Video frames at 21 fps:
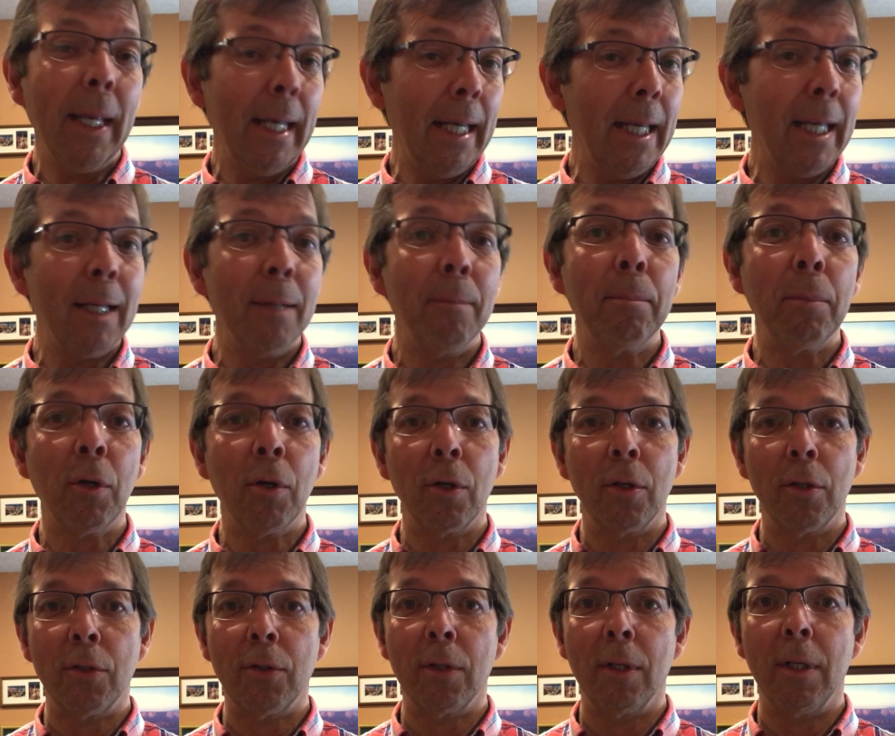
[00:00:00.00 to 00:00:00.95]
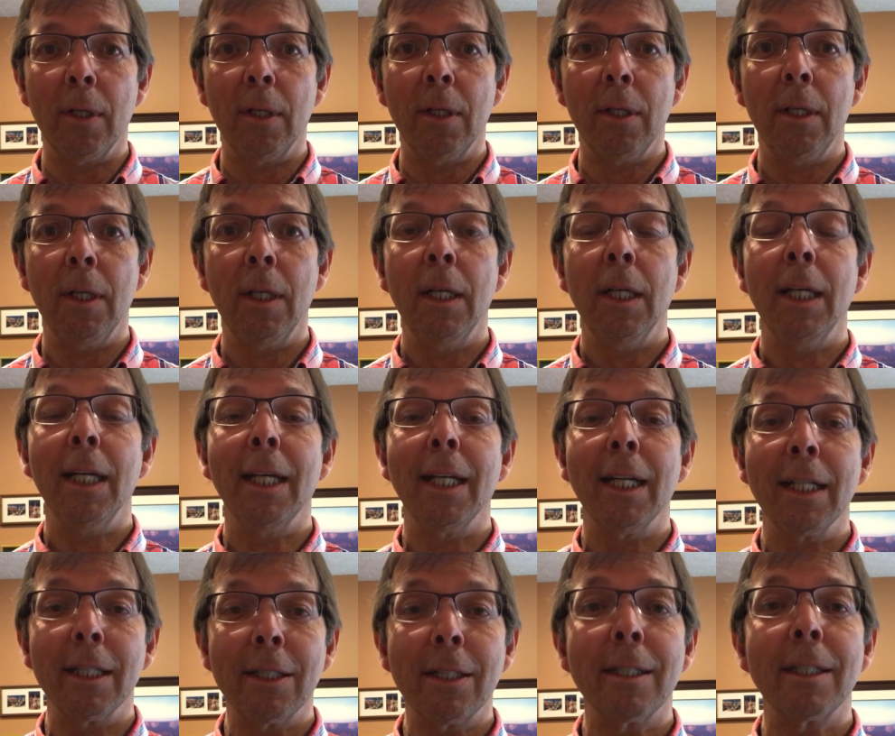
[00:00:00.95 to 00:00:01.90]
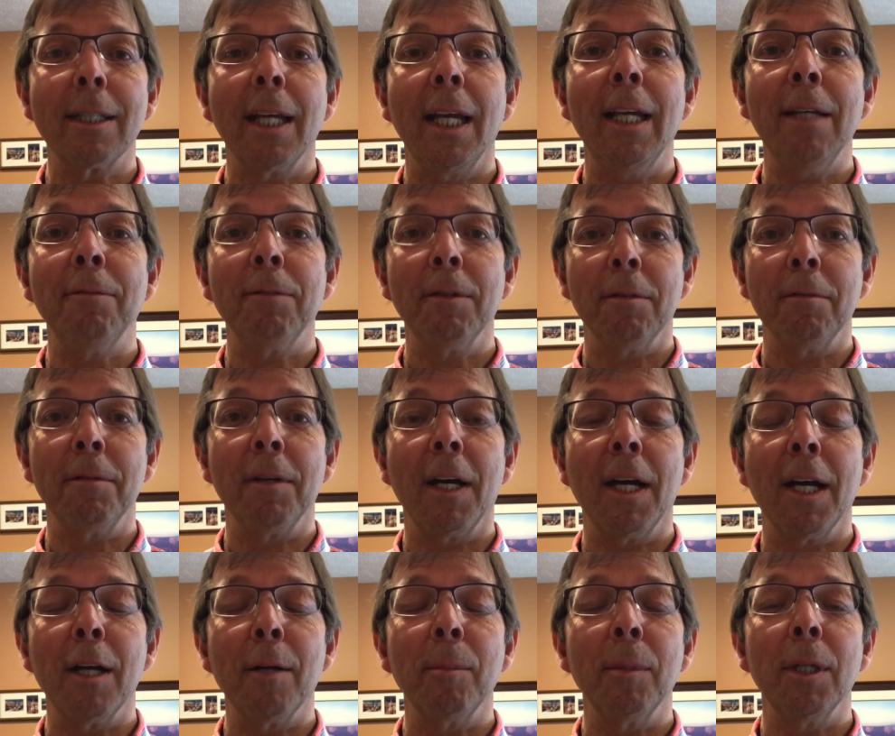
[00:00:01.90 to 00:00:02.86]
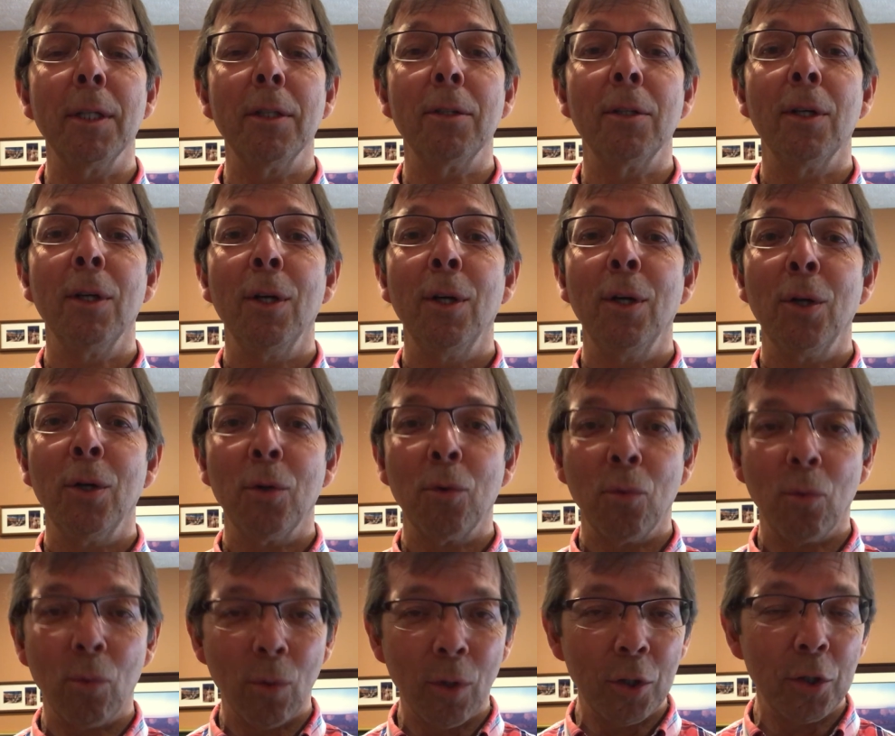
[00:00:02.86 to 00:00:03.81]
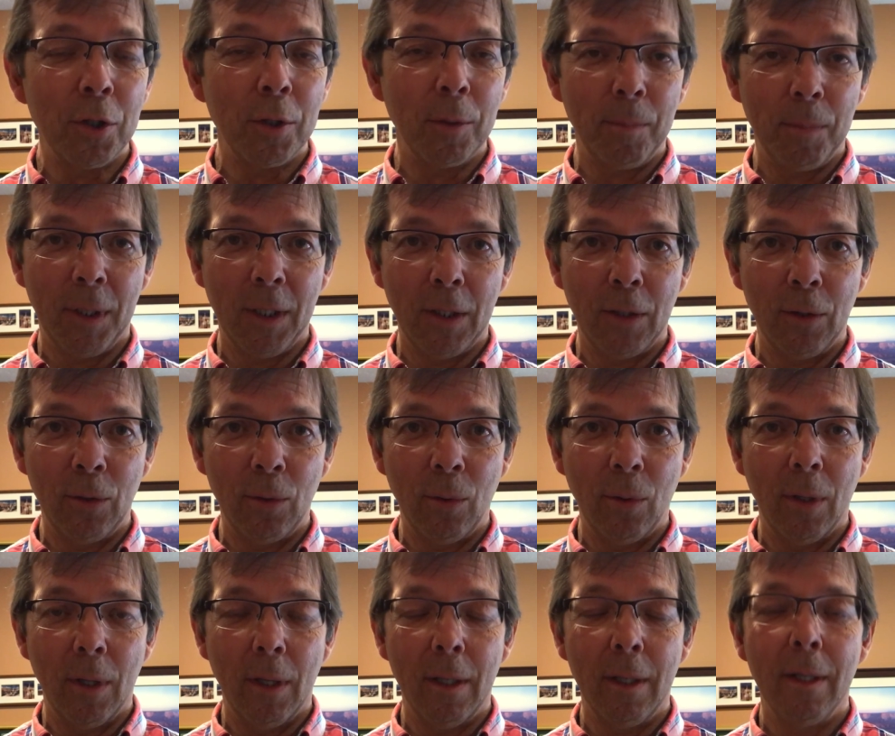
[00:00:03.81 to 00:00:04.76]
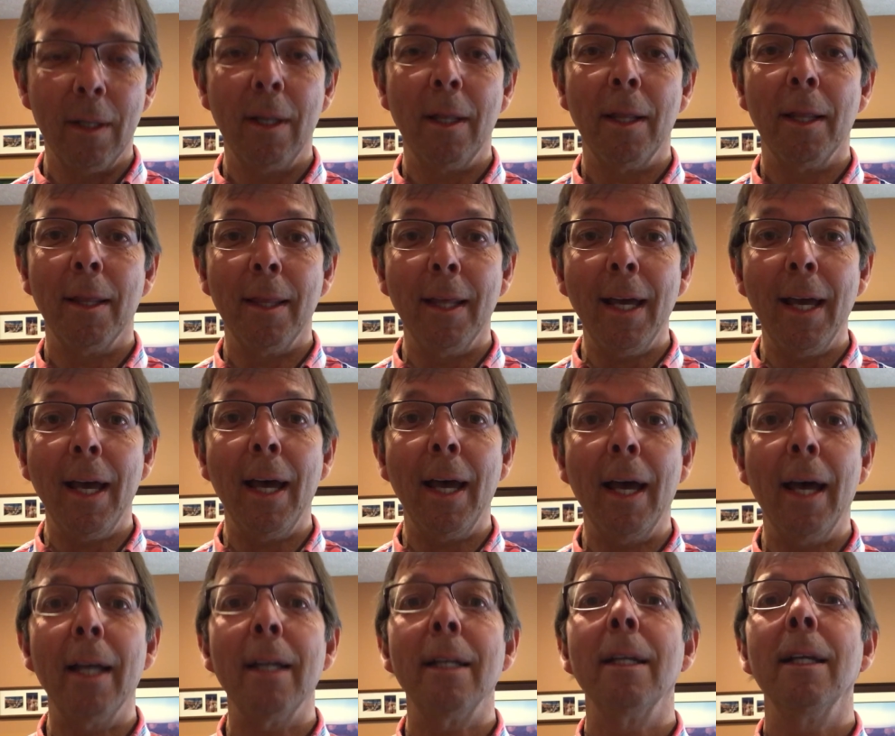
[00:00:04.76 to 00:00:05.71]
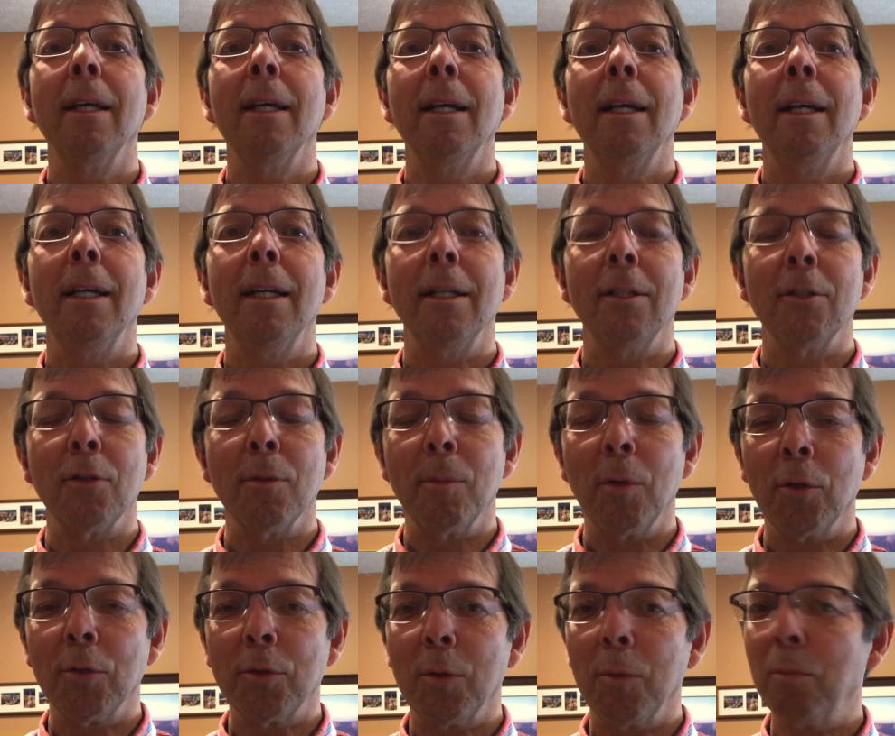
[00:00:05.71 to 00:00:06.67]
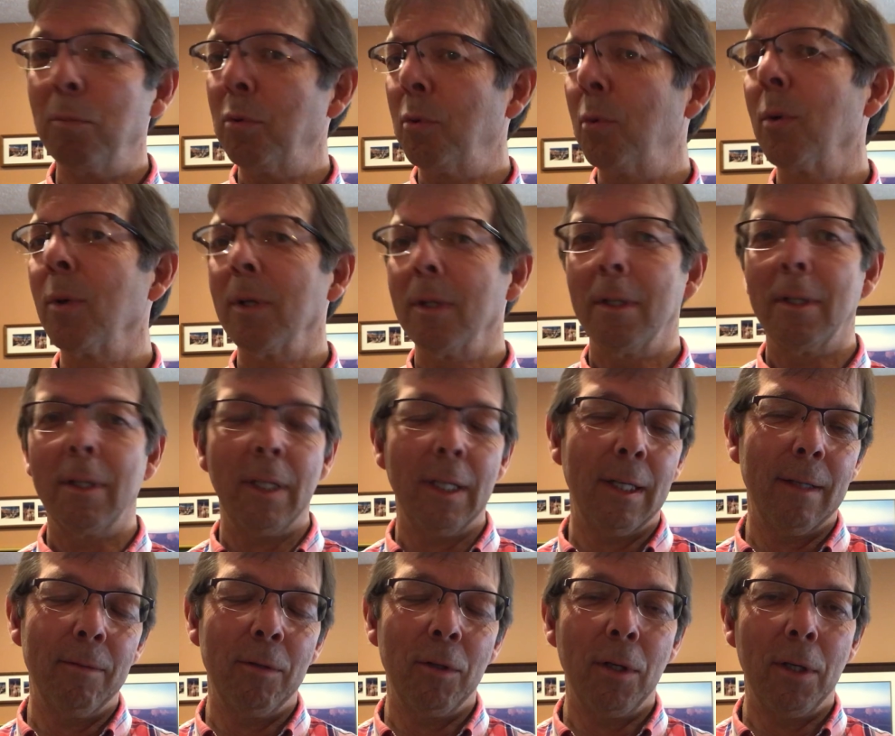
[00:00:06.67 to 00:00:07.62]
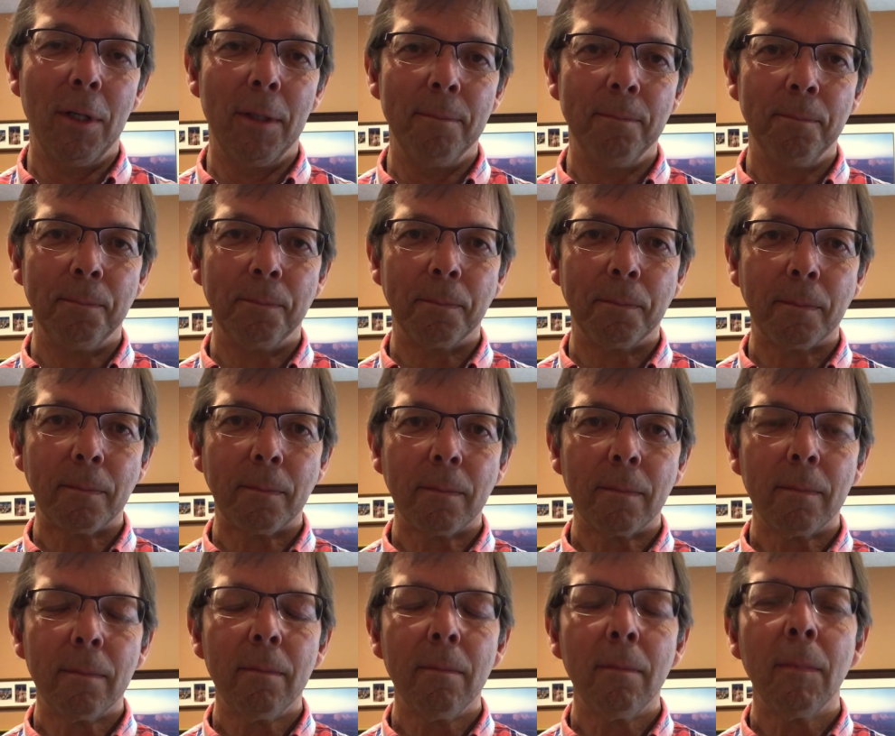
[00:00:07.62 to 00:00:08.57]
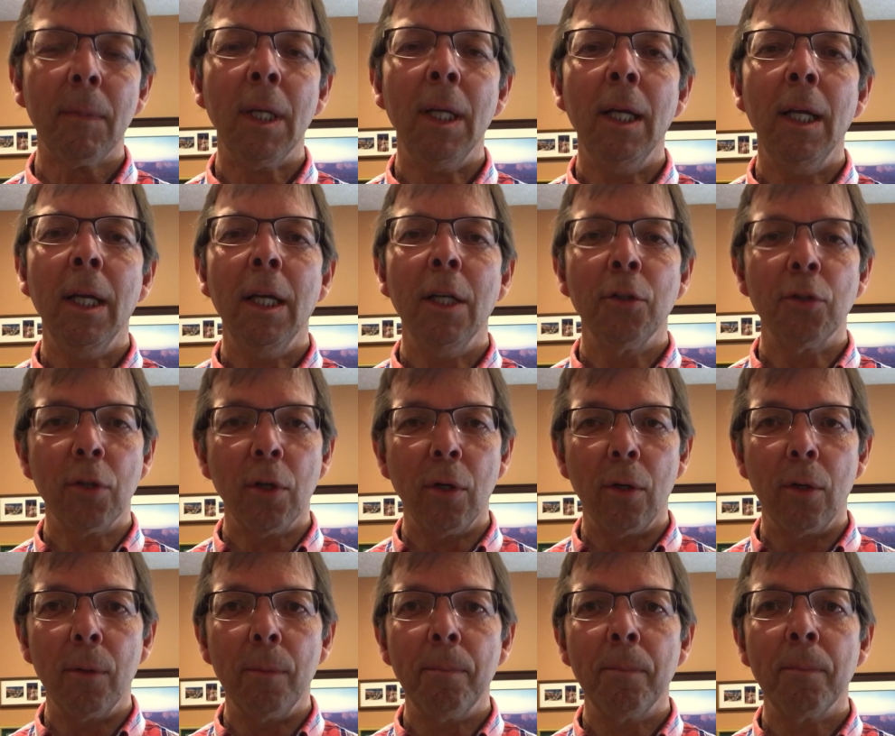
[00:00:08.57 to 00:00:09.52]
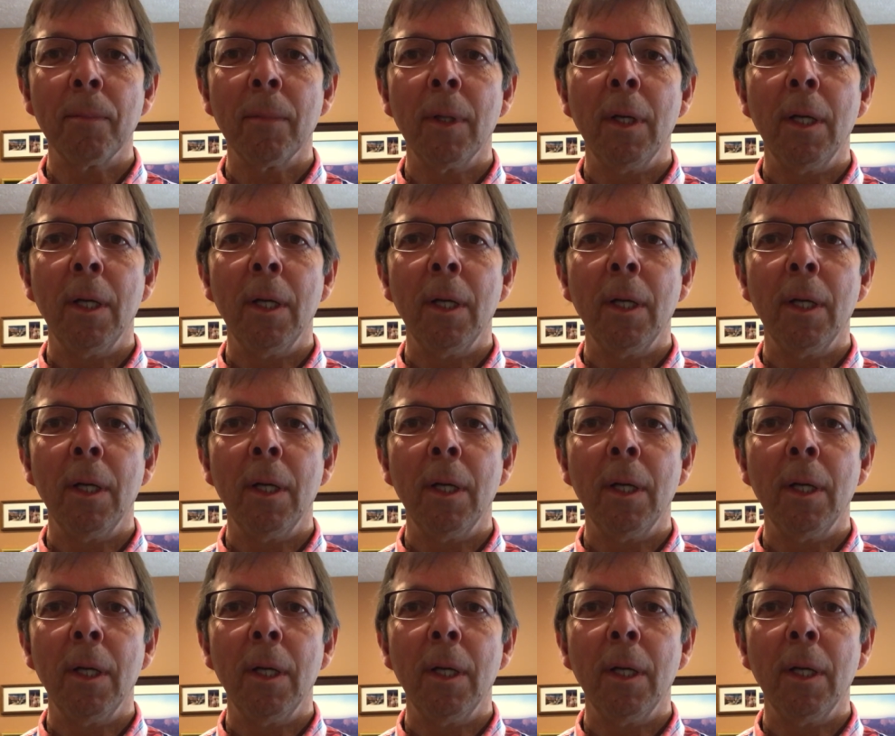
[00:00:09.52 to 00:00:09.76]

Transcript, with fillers: in person in a safe environment worshiping the Lord. That is the most important thing of all. So